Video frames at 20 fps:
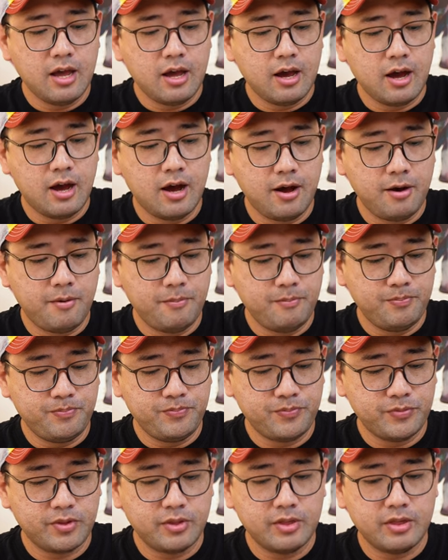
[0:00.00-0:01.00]
um,
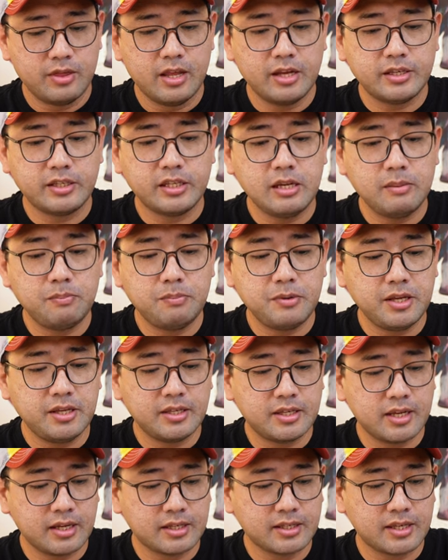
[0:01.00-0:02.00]
the
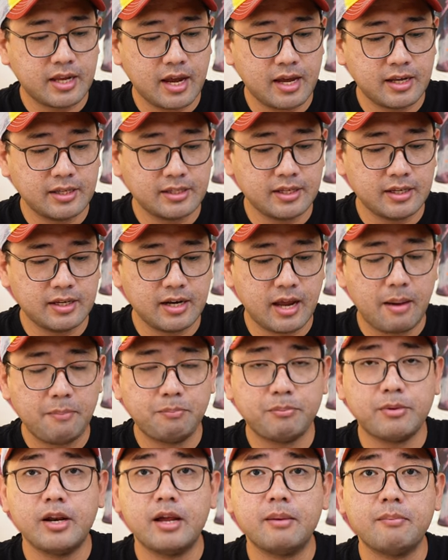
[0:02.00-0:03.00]
ZP6 has an
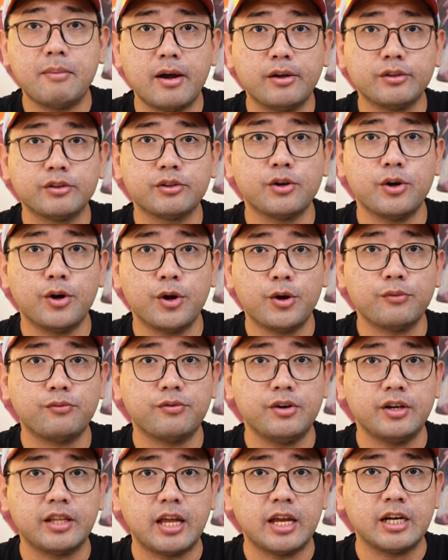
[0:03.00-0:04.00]
ample amount
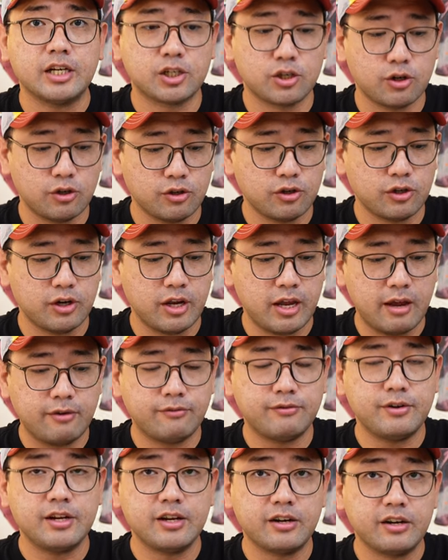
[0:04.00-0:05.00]
of retention
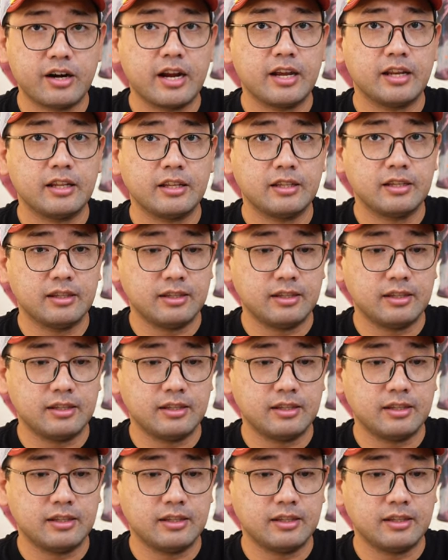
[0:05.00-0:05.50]
every grind.